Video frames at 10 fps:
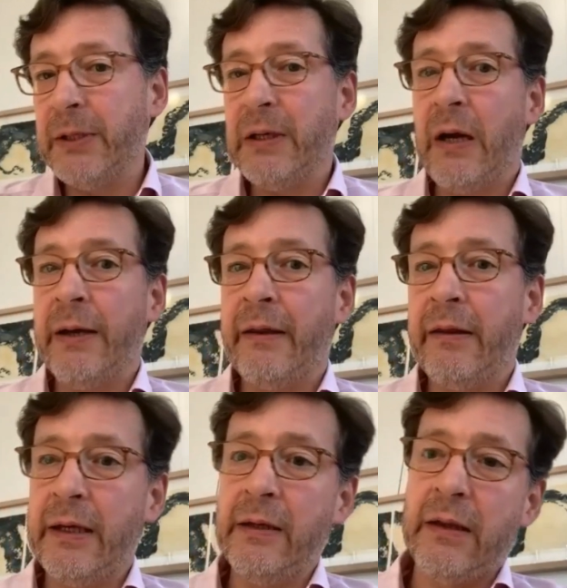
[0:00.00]
But I
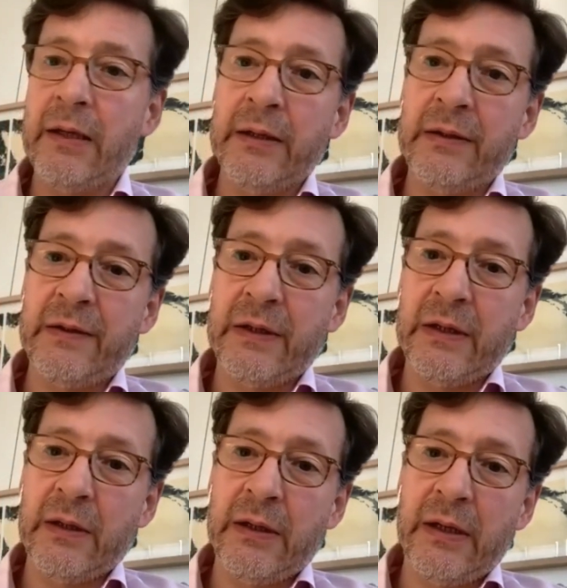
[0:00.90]
think that
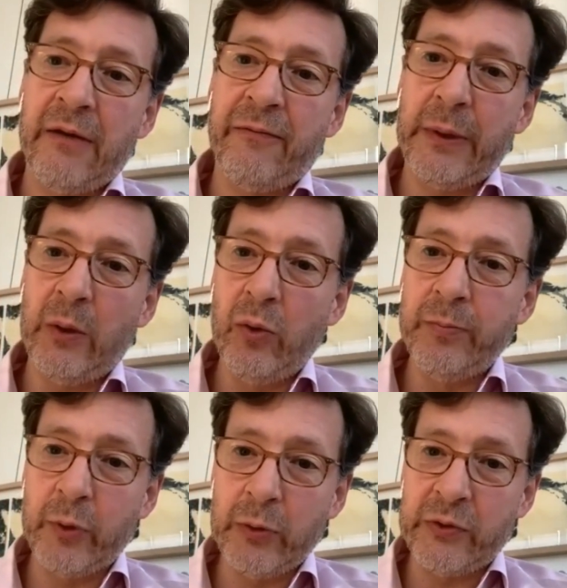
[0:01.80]
if we
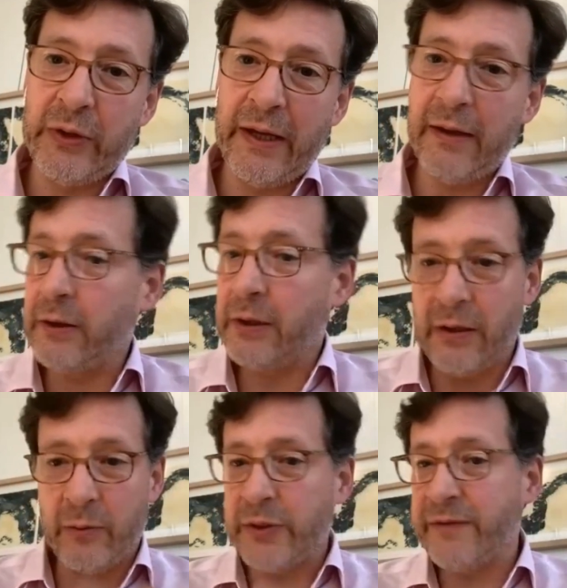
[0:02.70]
all pull together,
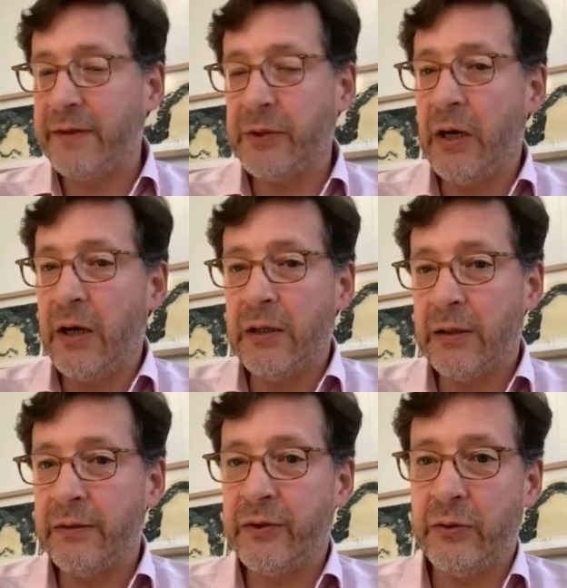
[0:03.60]
and I was very
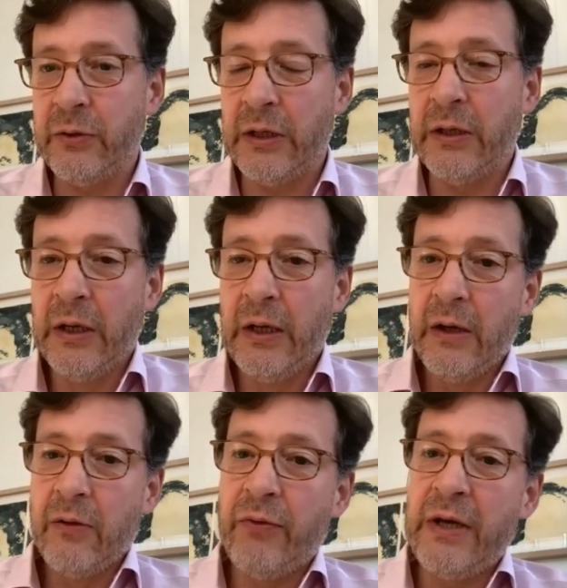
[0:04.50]
heartened to
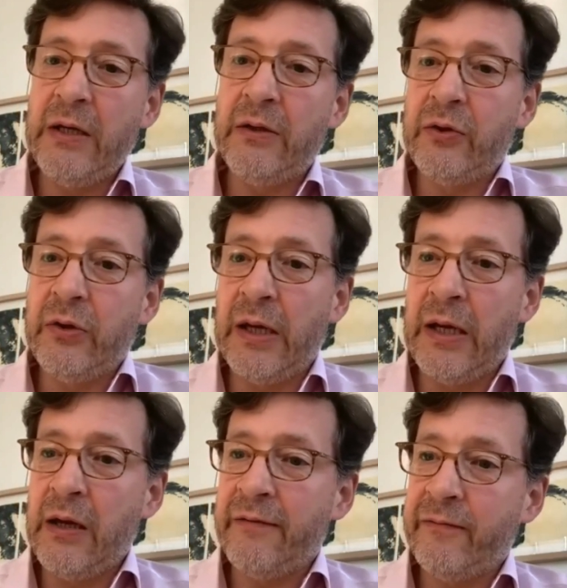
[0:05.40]
read
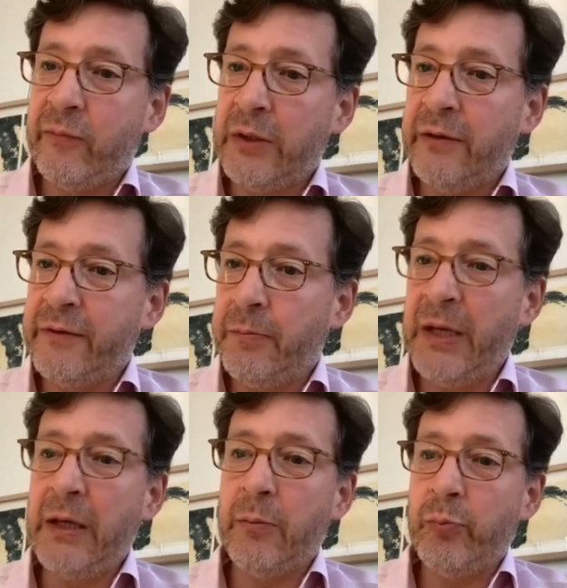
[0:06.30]
today of one of the
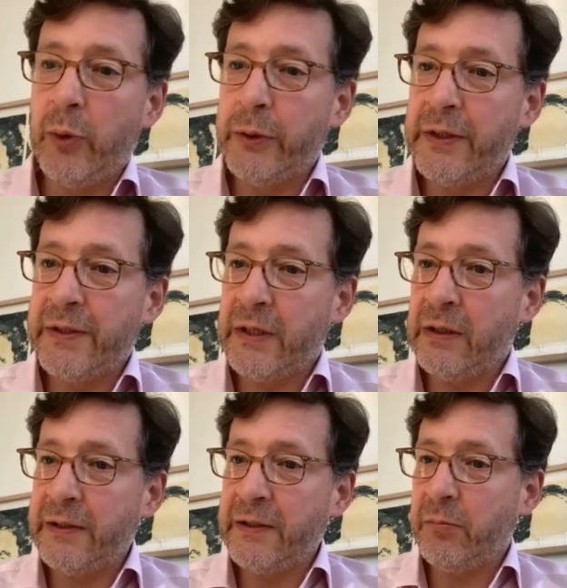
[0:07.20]
big employers in
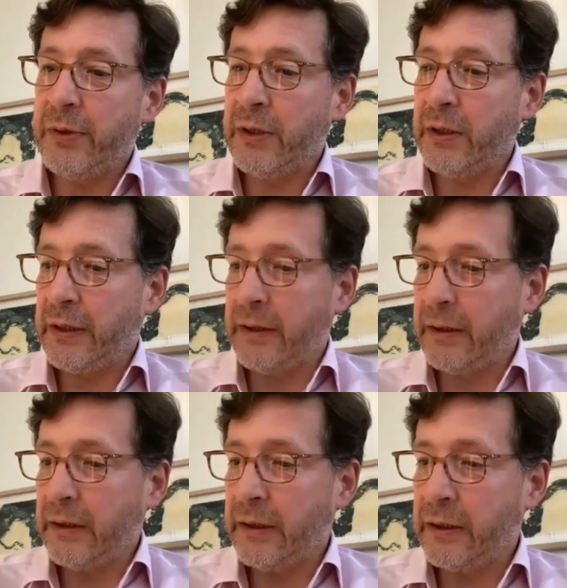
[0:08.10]
Luxembourg,
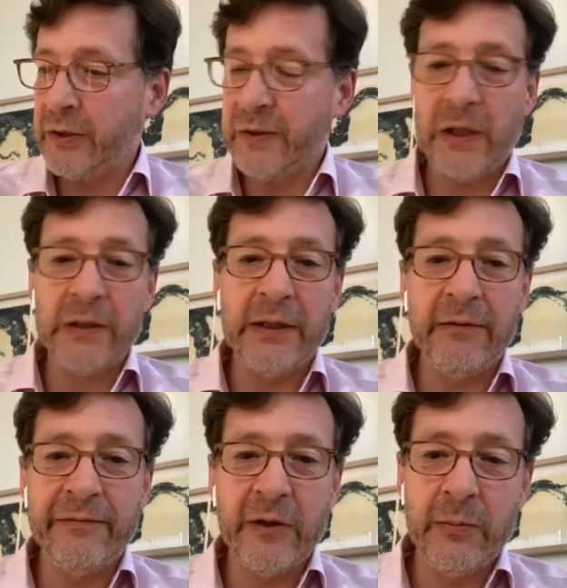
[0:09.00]
a
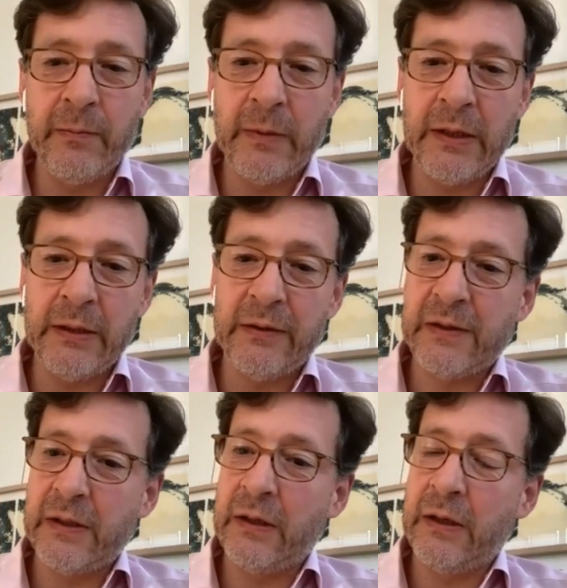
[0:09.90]
consulting firm
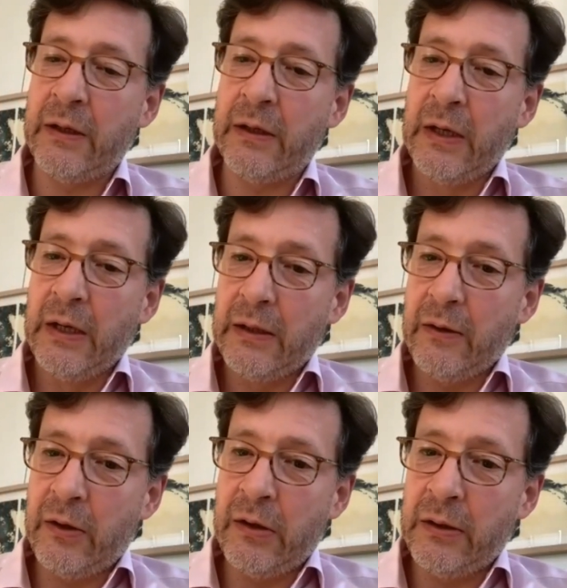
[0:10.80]
that's the
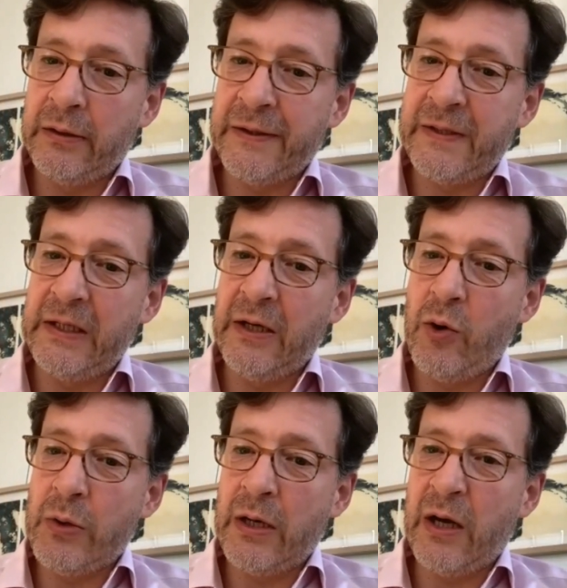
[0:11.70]

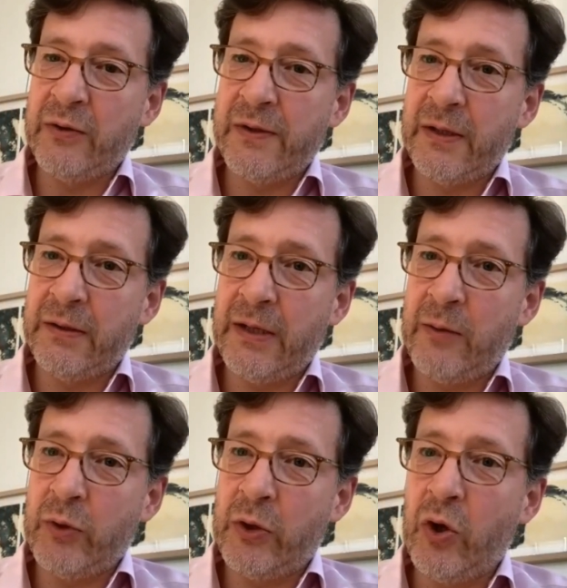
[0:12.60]
CEO announced that
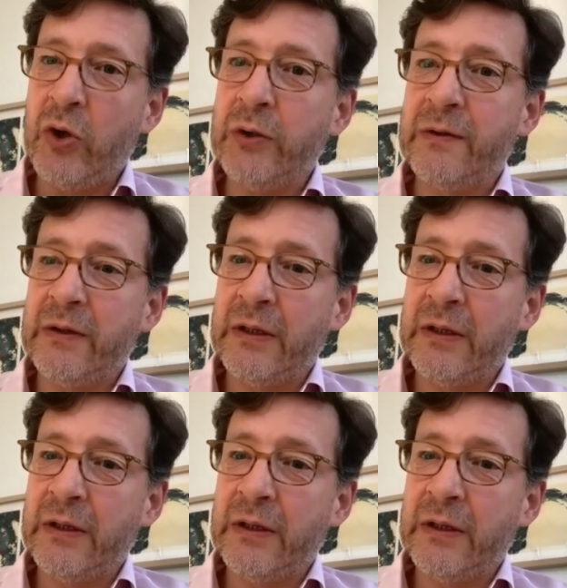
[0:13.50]
they would not